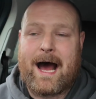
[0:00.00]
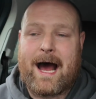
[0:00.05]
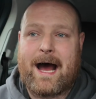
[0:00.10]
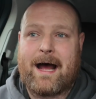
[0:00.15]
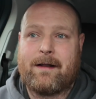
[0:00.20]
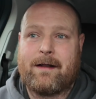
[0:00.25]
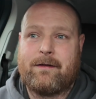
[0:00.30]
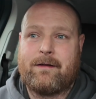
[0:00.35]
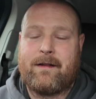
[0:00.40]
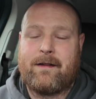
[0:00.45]

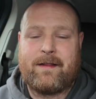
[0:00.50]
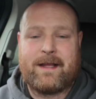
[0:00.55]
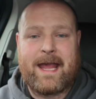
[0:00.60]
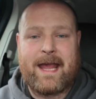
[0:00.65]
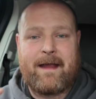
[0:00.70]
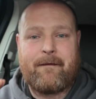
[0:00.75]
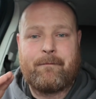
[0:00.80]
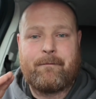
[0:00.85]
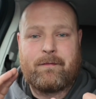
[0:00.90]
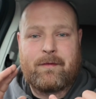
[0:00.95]
and they're
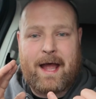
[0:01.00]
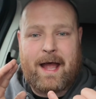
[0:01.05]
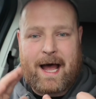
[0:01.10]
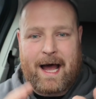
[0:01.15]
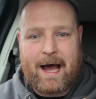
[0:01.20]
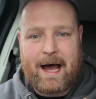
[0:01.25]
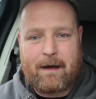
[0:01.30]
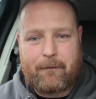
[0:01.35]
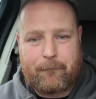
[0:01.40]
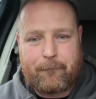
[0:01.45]
getting
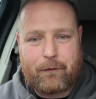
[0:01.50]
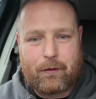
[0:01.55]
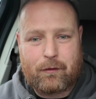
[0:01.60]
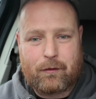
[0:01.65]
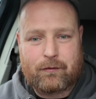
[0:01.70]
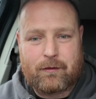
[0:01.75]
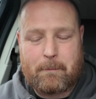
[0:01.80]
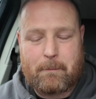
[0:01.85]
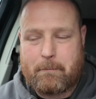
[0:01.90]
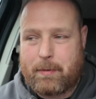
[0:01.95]

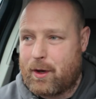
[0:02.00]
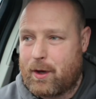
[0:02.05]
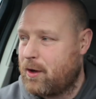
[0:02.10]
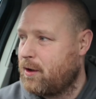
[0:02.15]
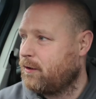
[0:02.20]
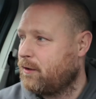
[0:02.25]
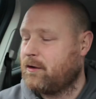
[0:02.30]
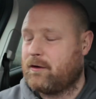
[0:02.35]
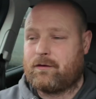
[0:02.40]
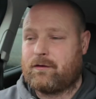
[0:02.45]
half-frozen
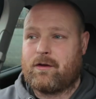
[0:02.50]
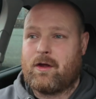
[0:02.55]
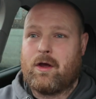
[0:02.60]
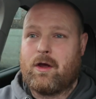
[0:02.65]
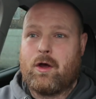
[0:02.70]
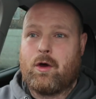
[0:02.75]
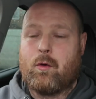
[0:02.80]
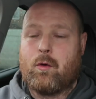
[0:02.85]
burgers.